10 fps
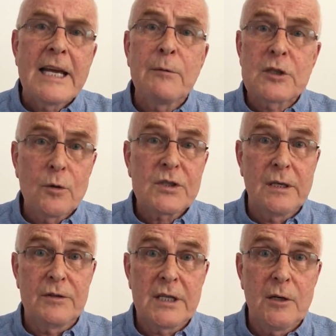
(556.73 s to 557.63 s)
He was
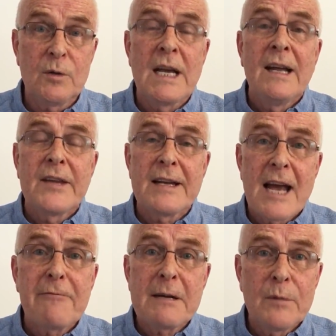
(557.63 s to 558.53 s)
also told that
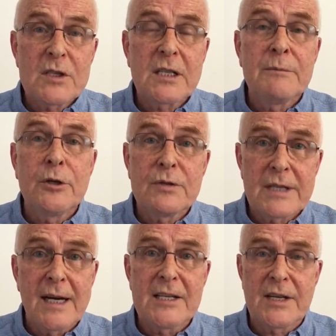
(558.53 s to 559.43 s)
every Muslim who
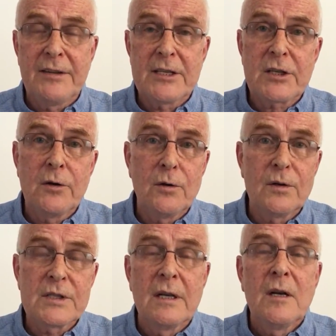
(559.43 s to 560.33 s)
dies in this
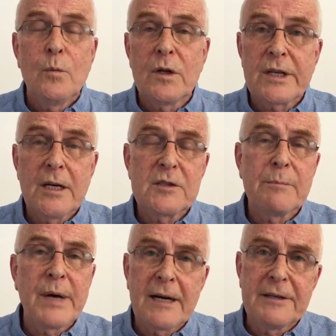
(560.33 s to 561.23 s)
cause will go
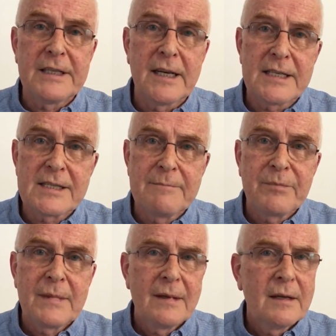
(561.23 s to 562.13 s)
to paradise.
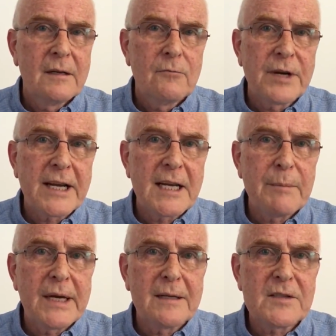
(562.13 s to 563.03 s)
Ring any
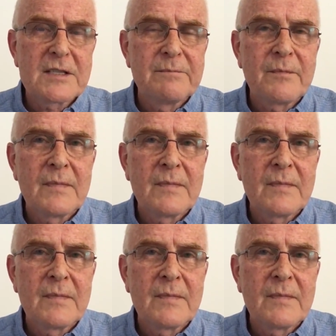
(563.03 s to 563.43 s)
bells?